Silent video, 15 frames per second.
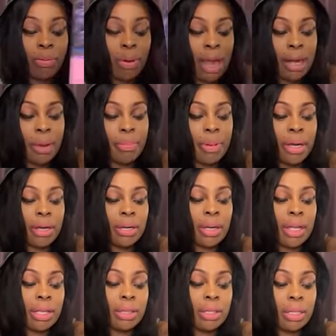right up
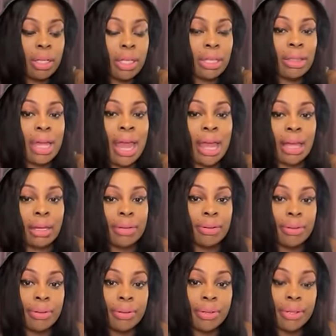underneath. Look at that.
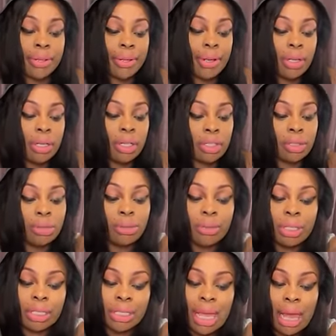The
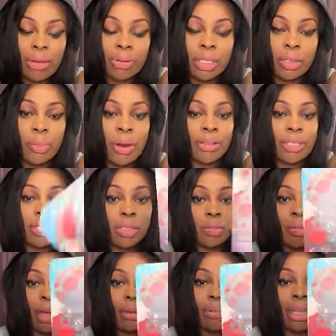truth is out. This person's
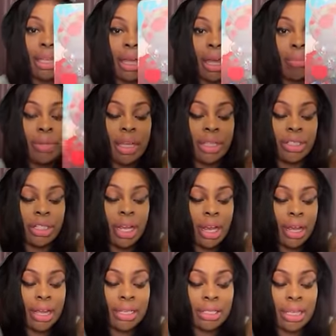public image
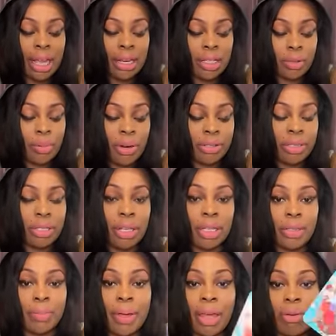is that this person
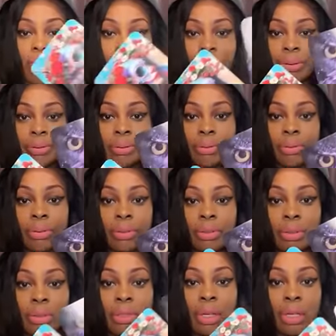does spell work.
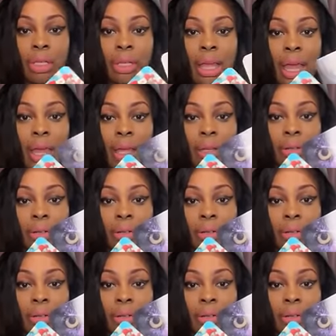Look at that.